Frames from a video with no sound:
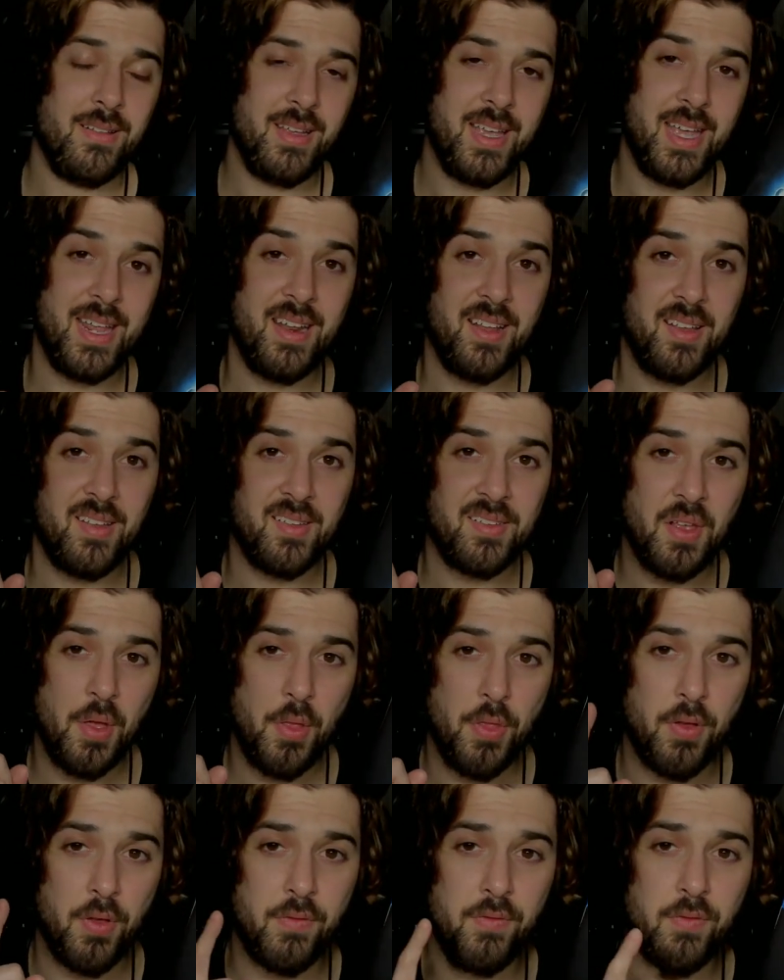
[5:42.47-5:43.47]
It is
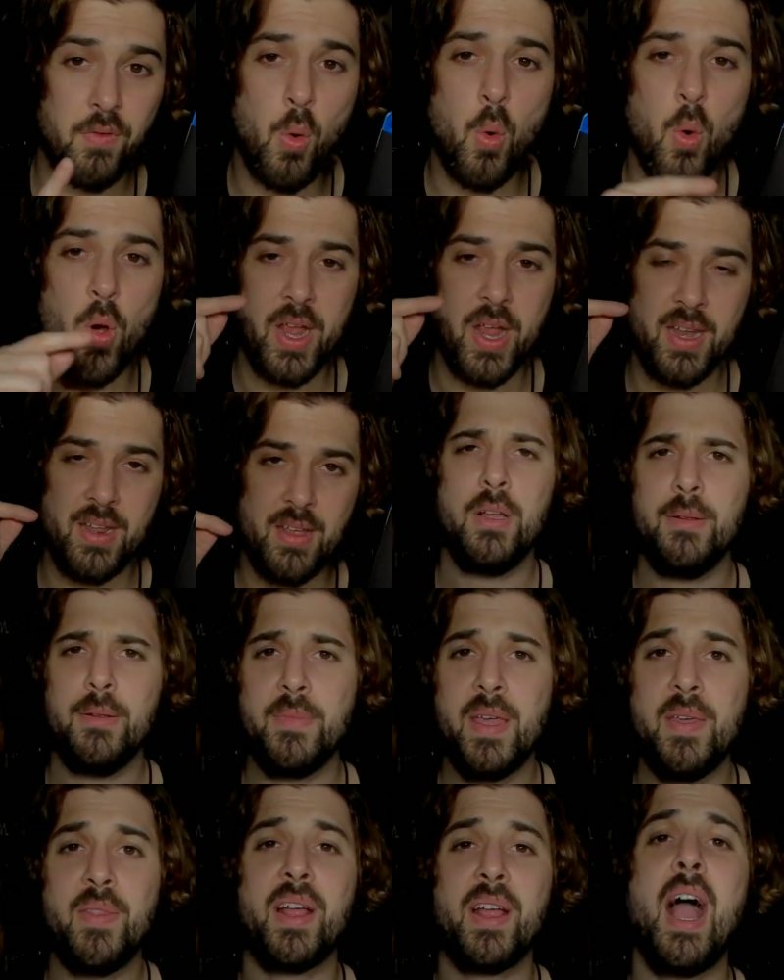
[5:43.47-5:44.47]
The Void.
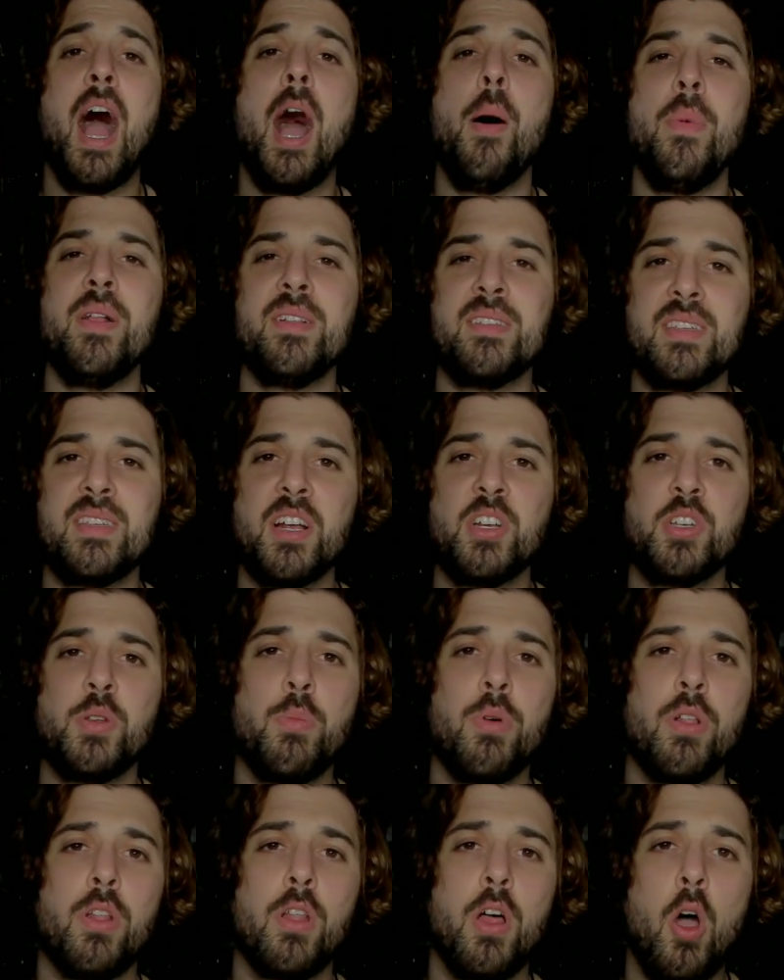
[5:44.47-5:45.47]
In the comment section
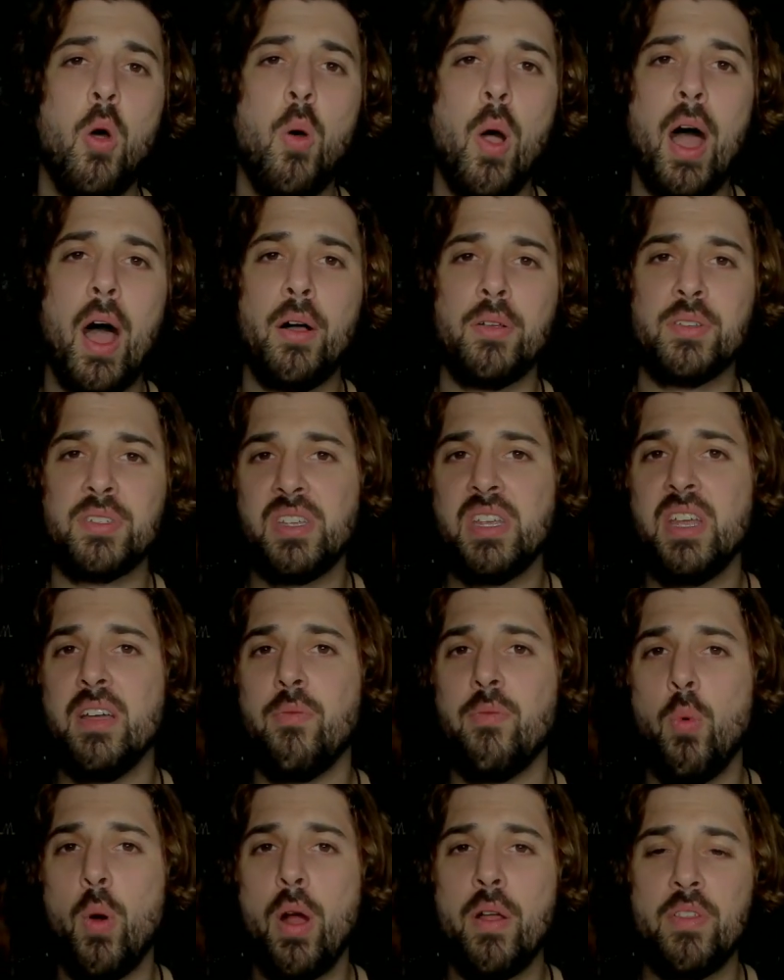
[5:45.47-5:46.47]
below, I'll see
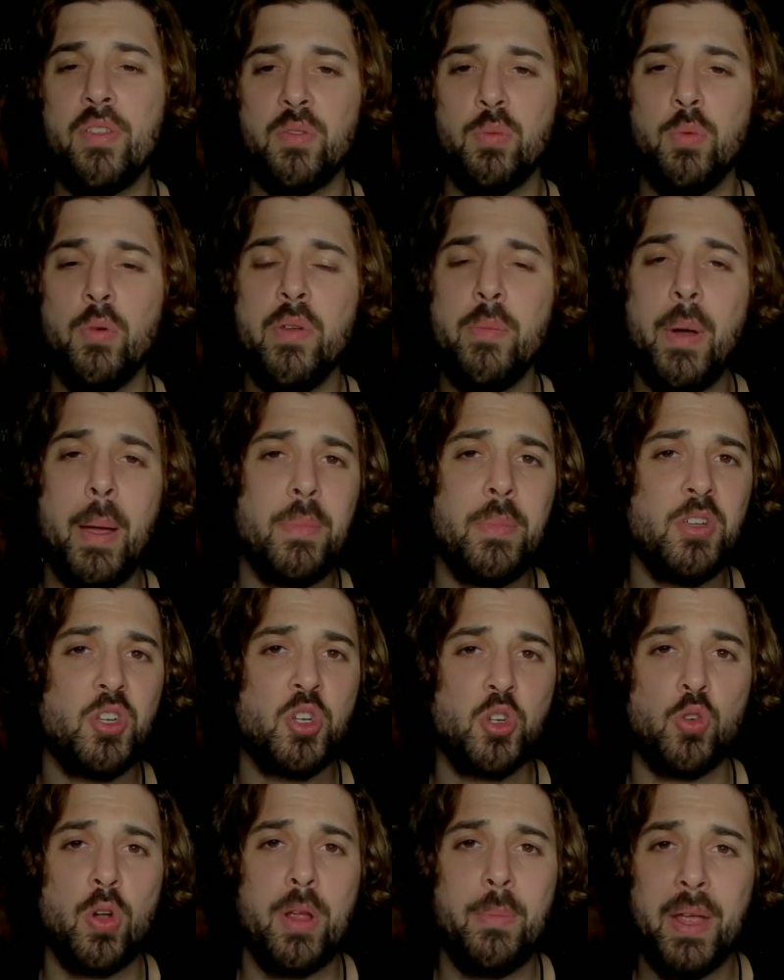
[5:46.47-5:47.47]
if where this movie might be
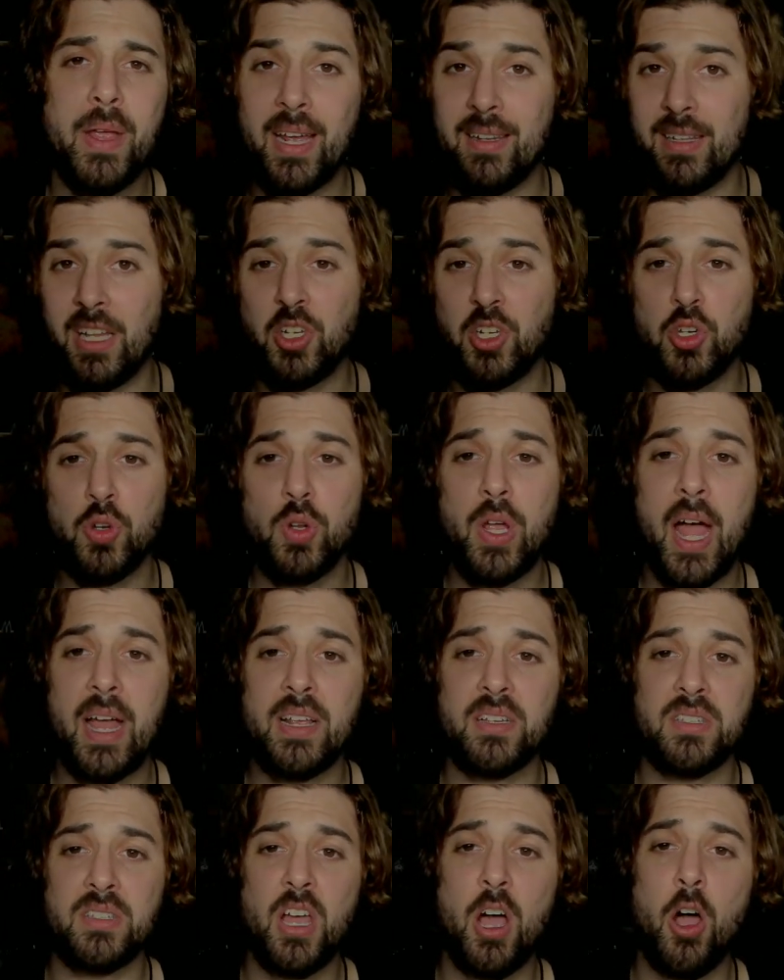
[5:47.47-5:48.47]
streaming and let you
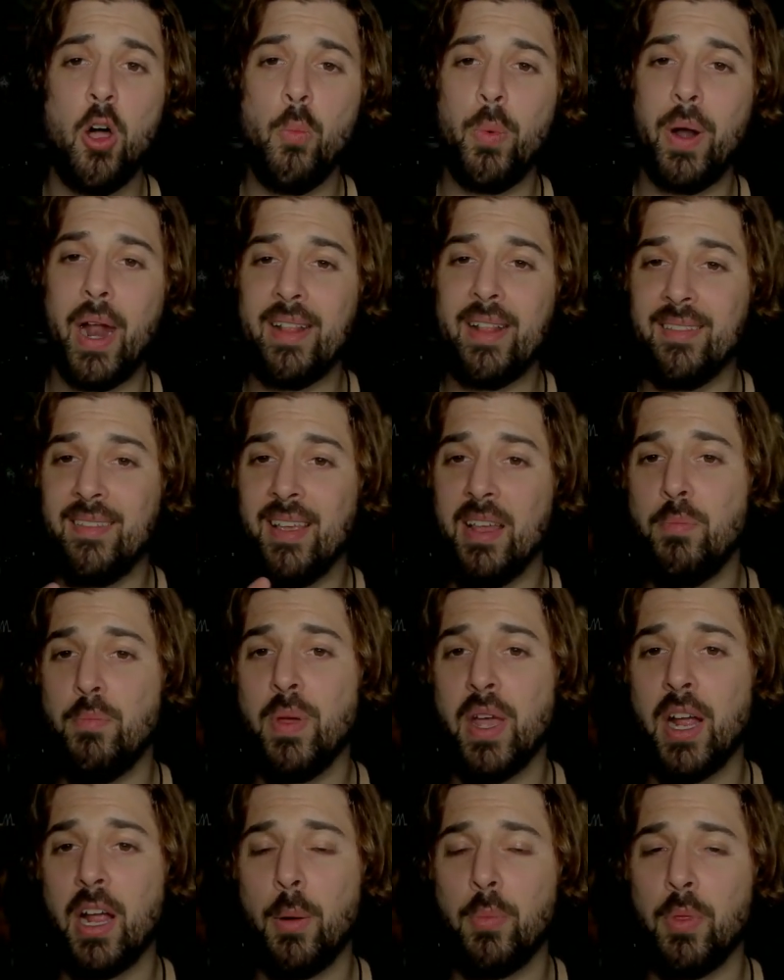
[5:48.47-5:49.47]
guys know, but I did
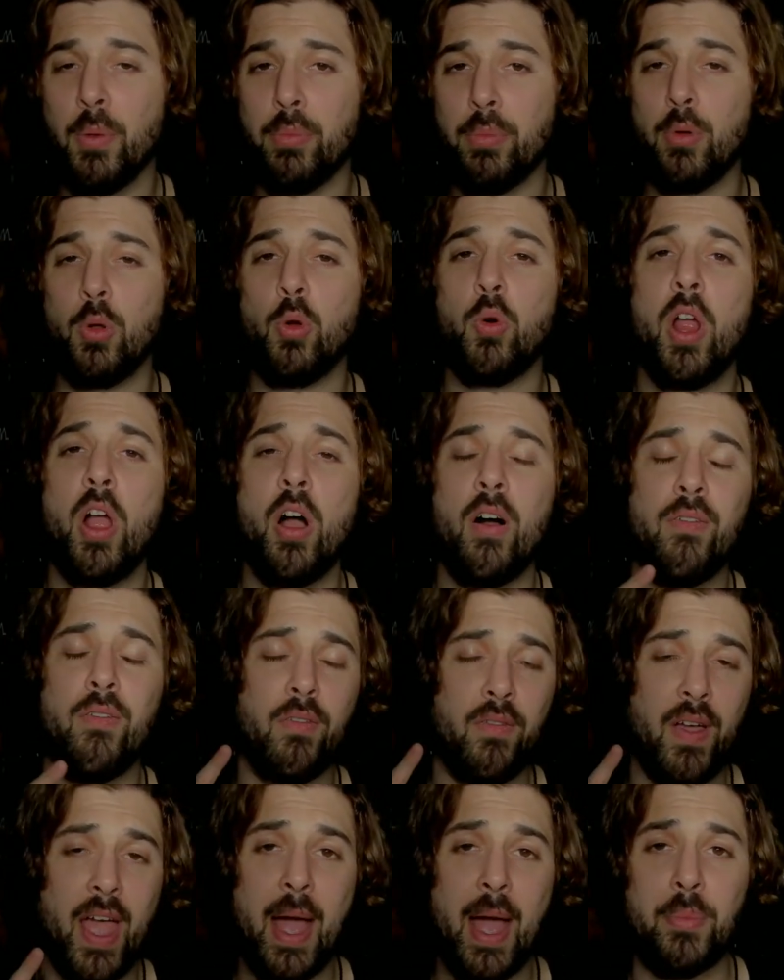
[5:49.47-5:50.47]
pick up the Blu-ray off
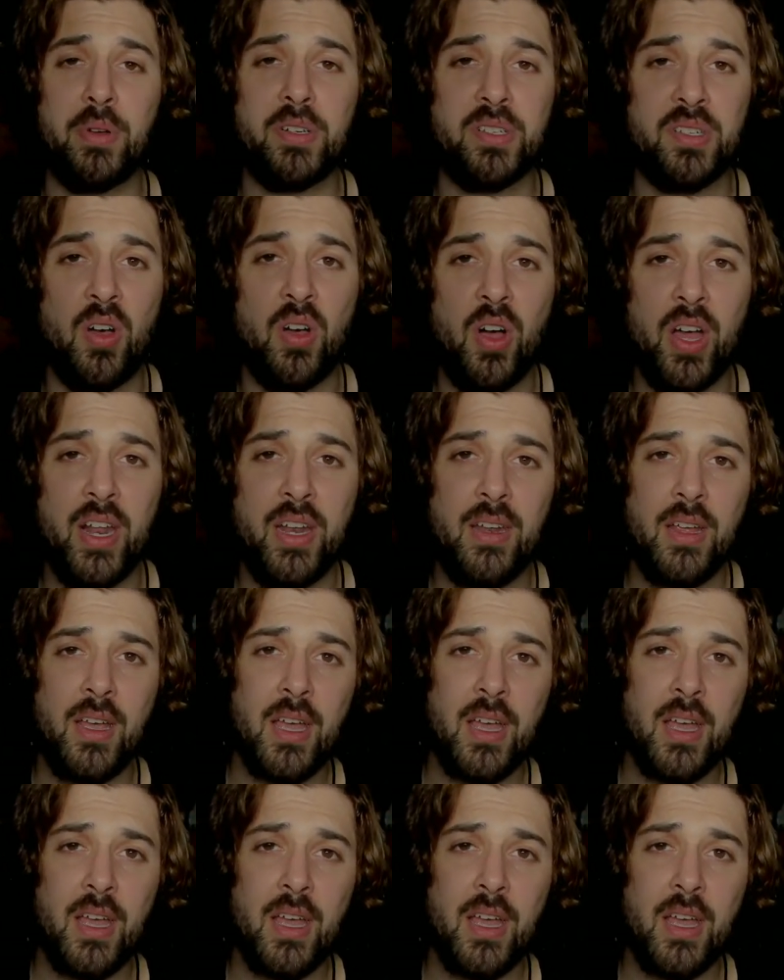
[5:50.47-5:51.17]
of Amazon,